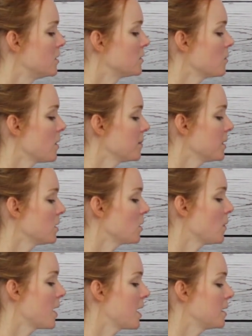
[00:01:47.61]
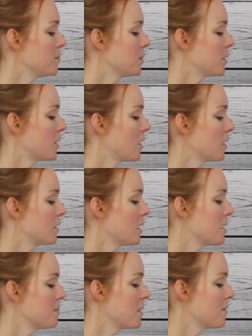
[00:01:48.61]
So I'm going to go ahead and put a
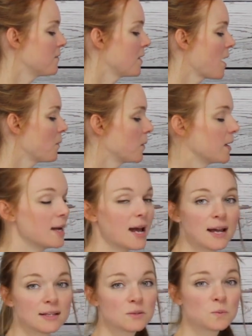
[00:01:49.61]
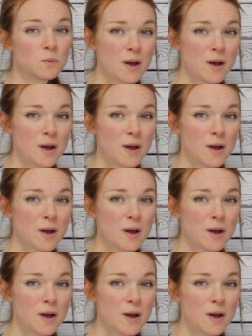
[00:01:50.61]
heart above that one as